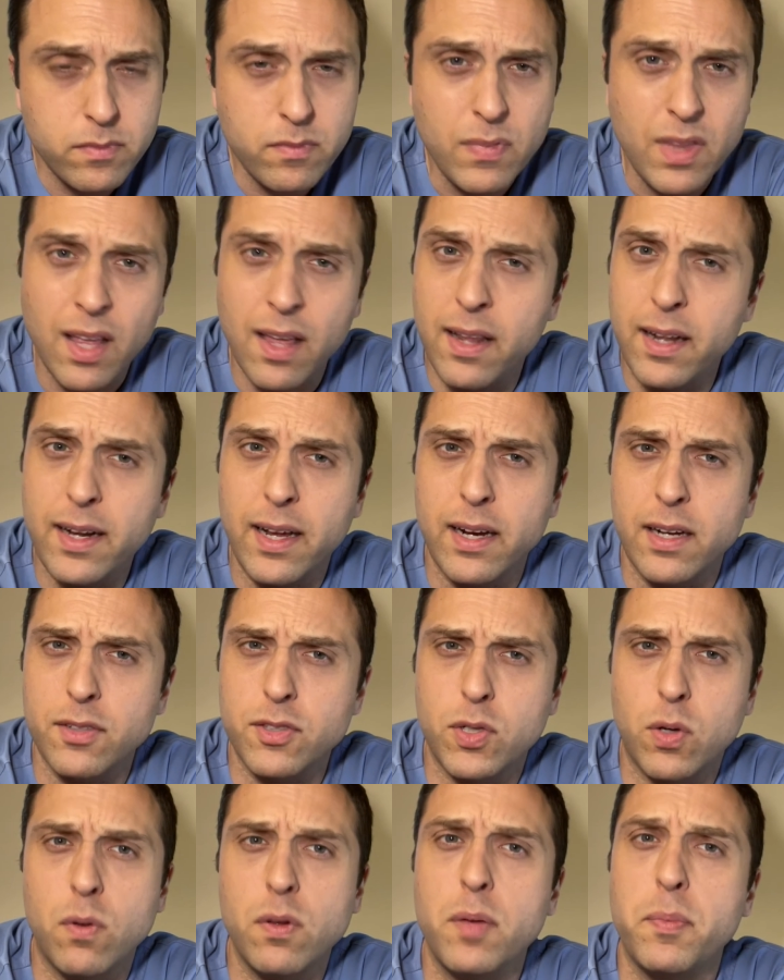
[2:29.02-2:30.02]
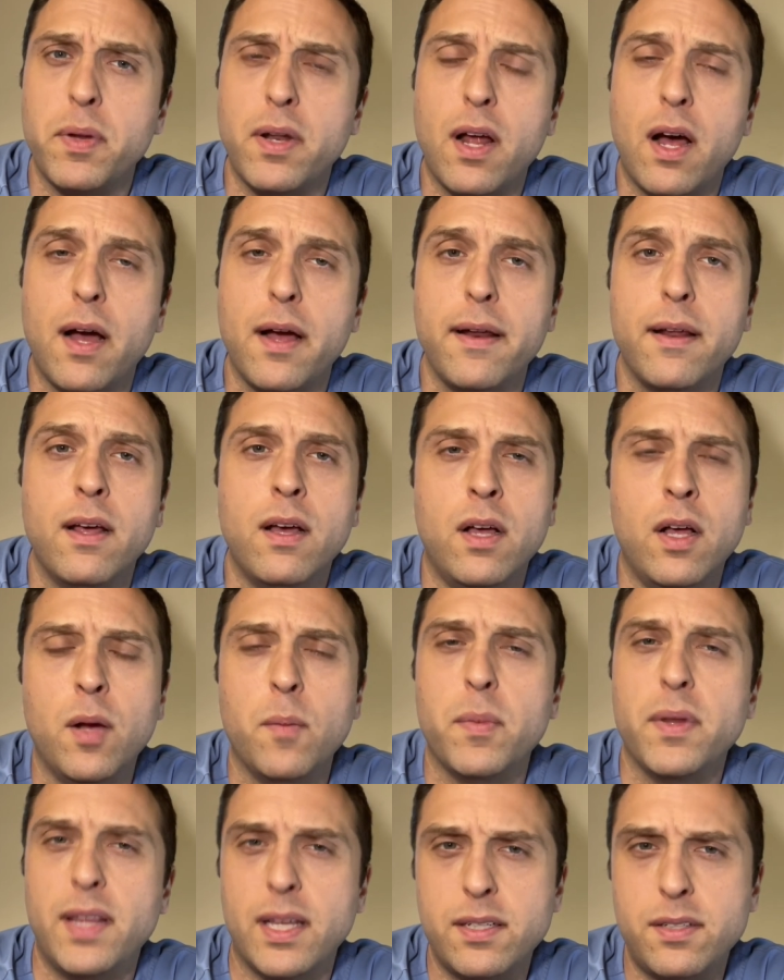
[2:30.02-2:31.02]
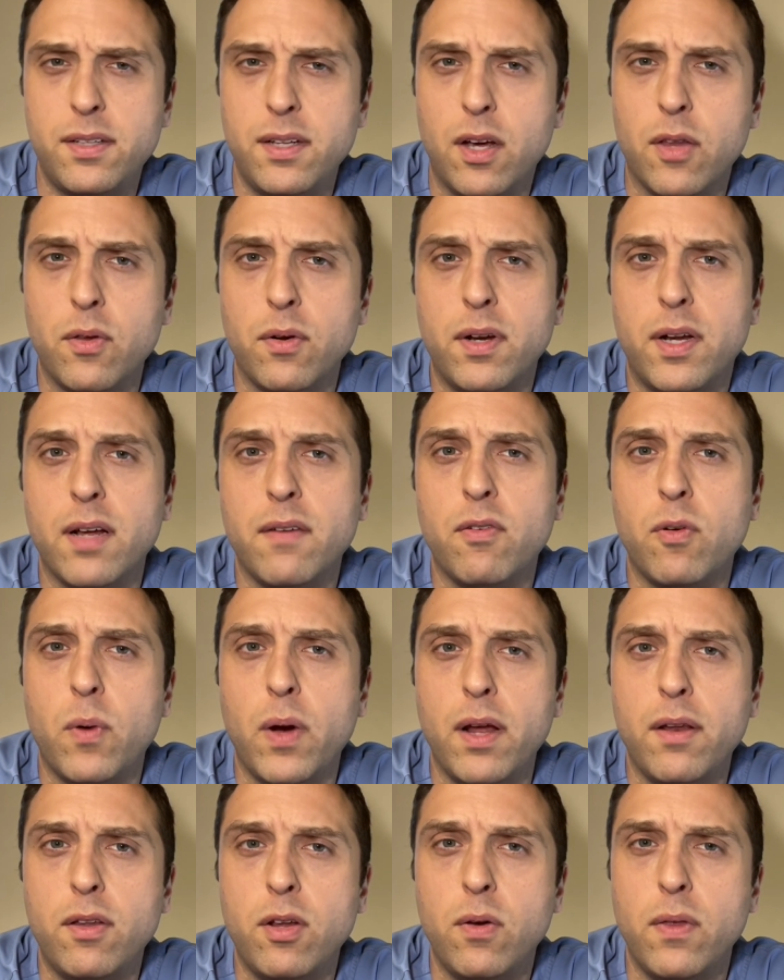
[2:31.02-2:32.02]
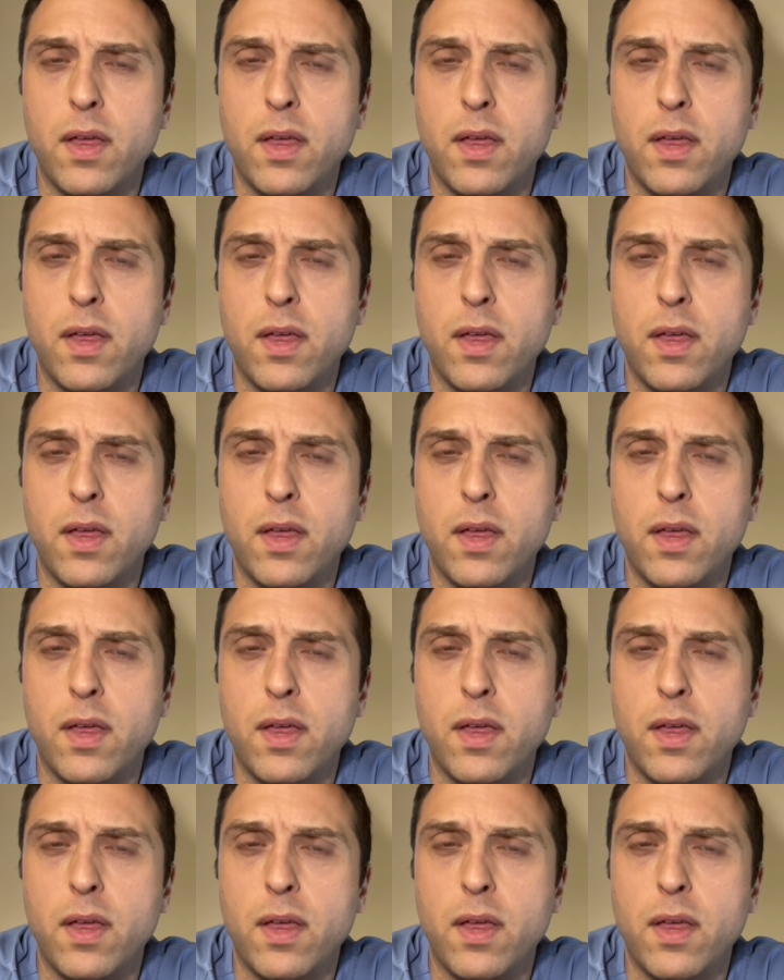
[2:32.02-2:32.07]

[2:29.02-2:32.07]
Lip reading: Again, it's totally benign, but that's the other giveaway too,